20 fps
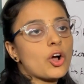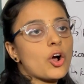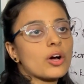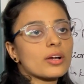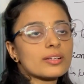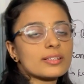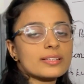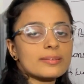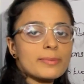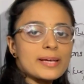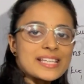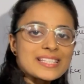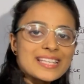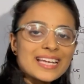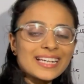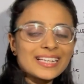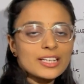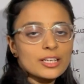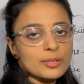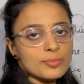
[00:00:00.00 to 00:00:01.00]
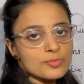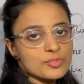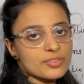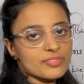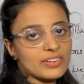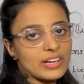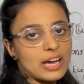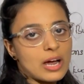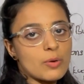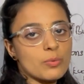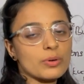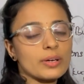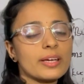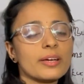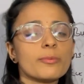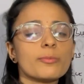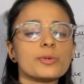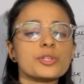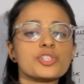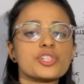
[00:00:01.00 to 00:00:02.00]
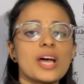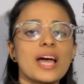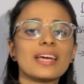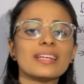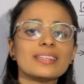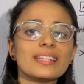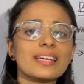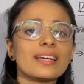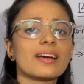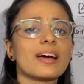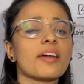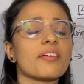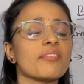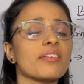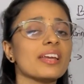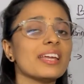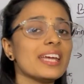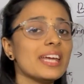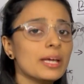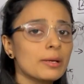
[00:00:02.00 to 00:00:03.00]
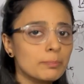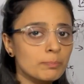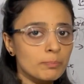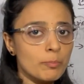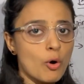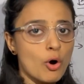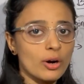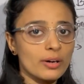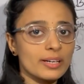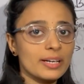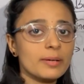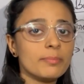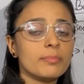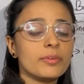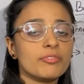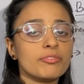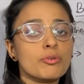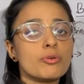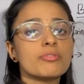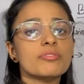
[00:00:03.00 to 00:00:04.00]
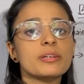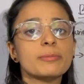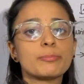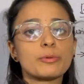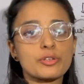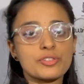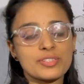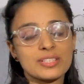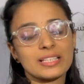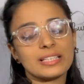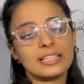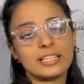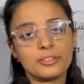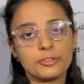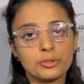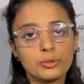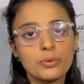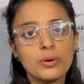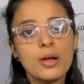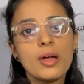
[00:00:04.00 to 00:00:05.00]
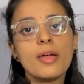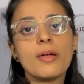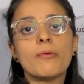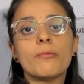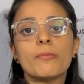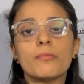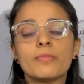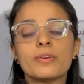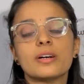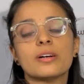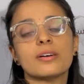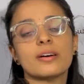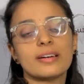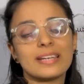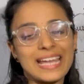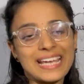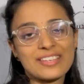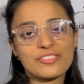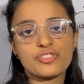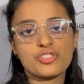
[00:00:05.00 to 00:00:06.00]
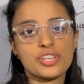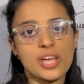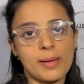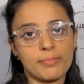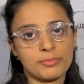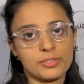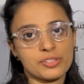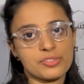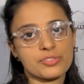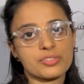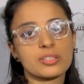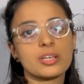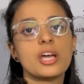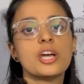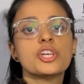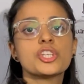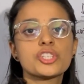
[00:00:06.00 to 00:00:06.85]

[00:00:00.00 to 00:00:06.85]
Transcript: or basic terms of accounting, which I think are very important before we proceed into next chapters.